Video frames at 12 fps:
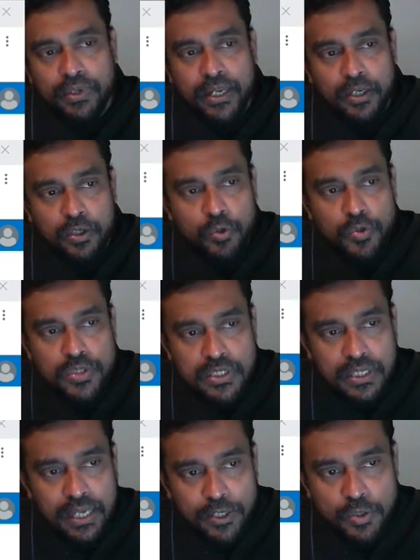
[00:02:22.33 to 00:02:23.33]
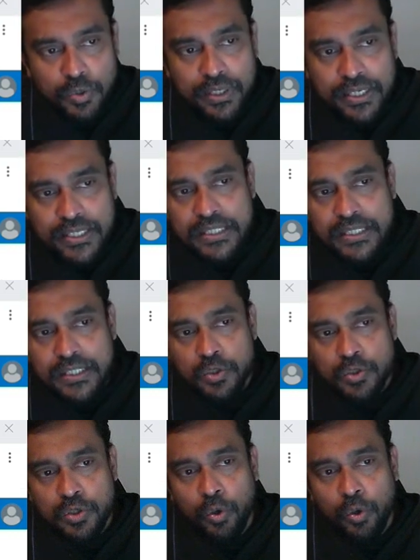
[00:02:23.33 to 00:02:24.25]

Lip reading: we can use Azure Disks